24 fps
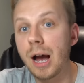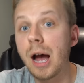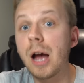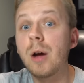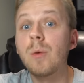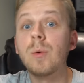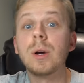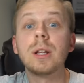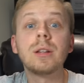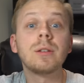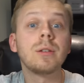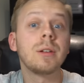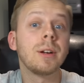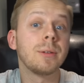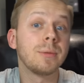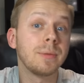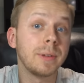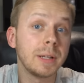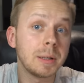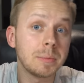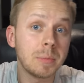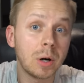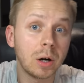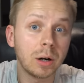I went to the
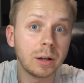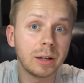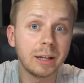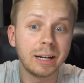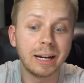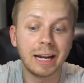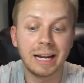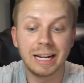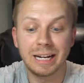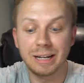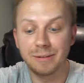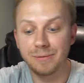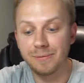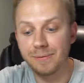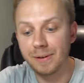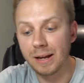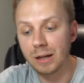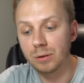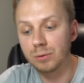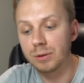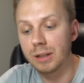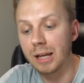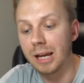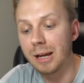flea market and I
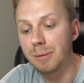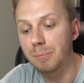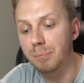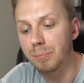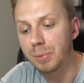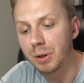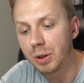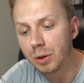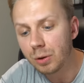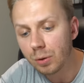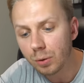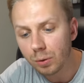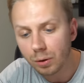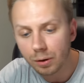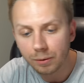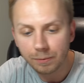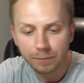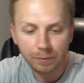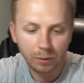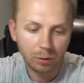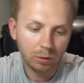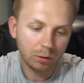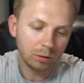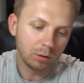found a
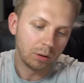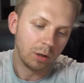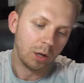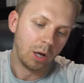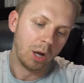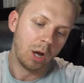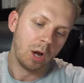beautiful